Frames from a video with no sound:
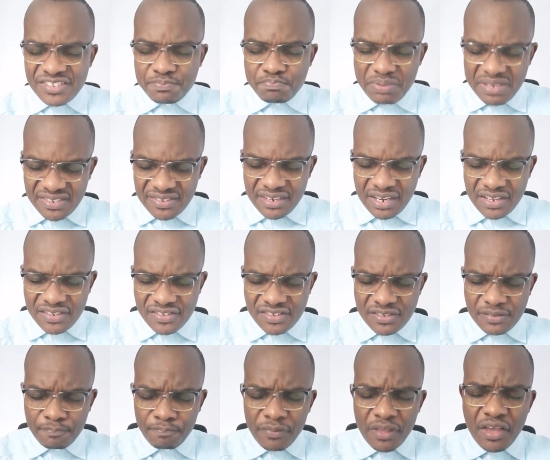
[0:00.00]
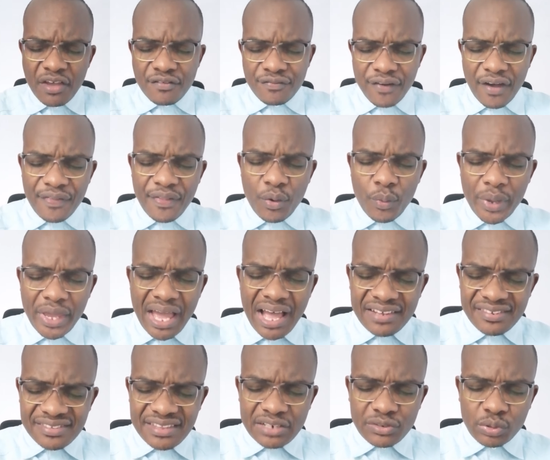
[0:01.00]
business. Father, we
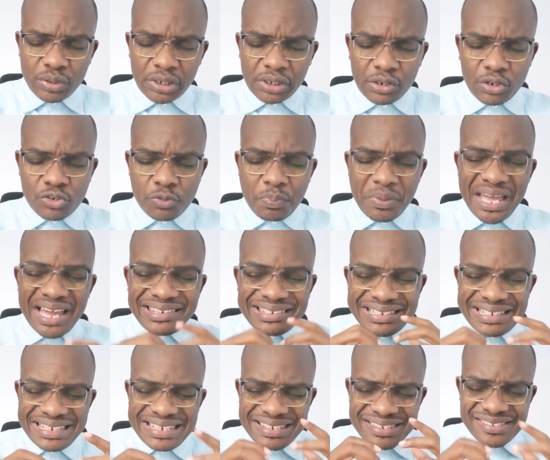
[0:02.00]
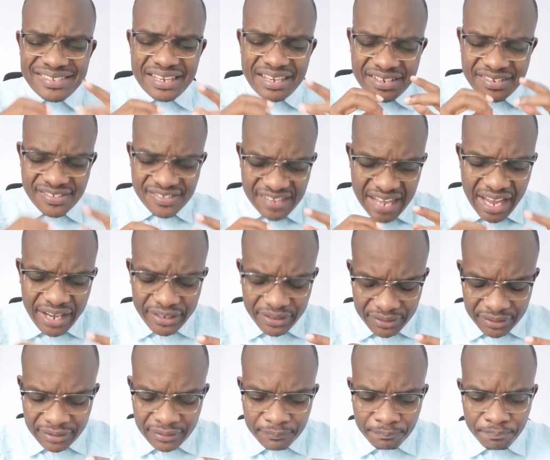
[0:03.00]
ask that we will not be at ease in
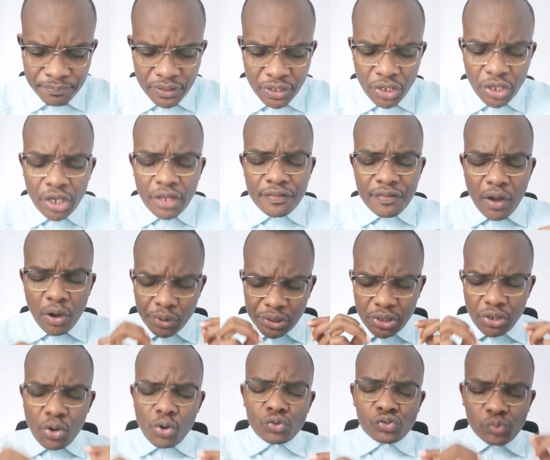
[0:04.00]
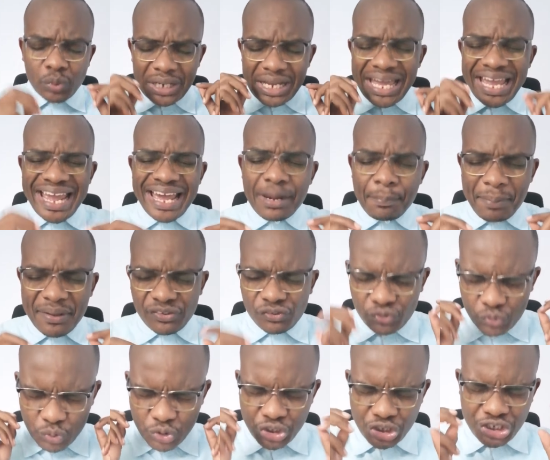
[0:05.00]
Zion. The Holy Ghost will help us
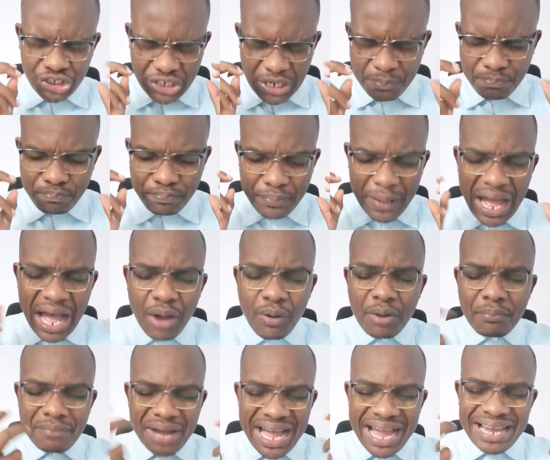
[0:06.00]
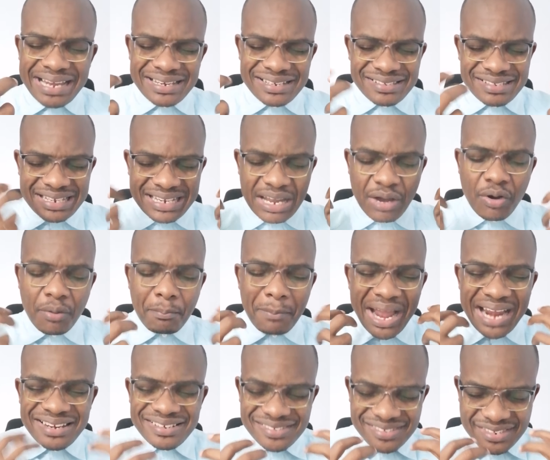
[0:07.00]
to shape our minds and our
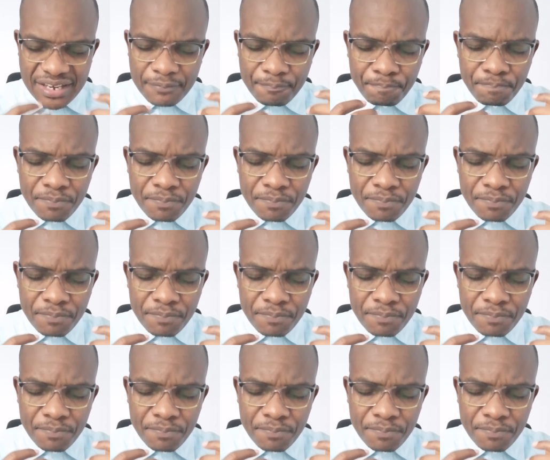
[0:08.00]
mindset.